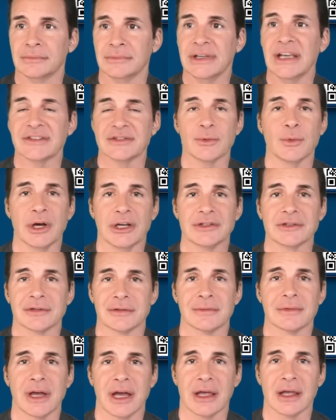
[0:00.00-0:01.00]
Yes, it
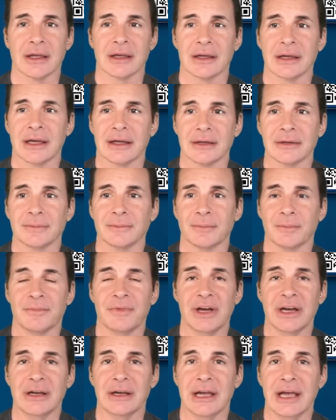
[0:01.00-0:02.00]
was. Uh,
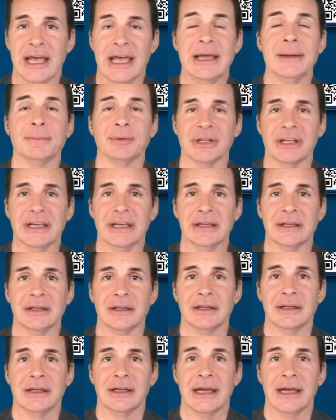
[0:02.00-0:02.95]
ably,